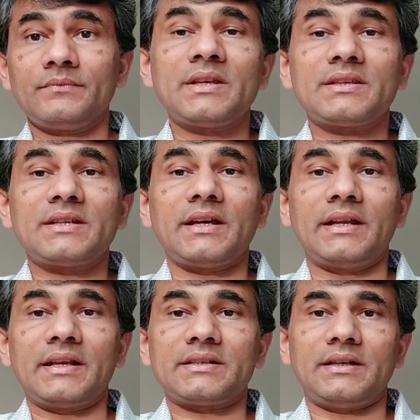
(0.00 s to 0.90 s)
Stay
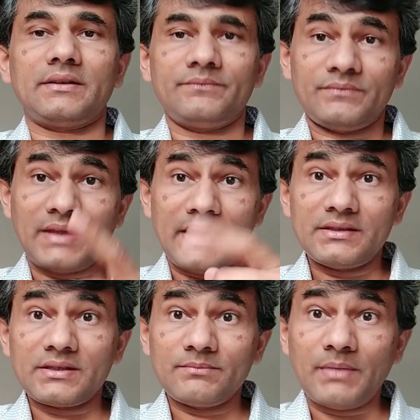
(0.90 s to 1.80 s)
connected.
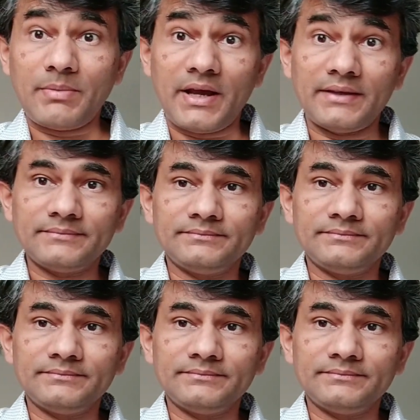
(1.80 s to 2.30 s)
Thanks. Bye-bye.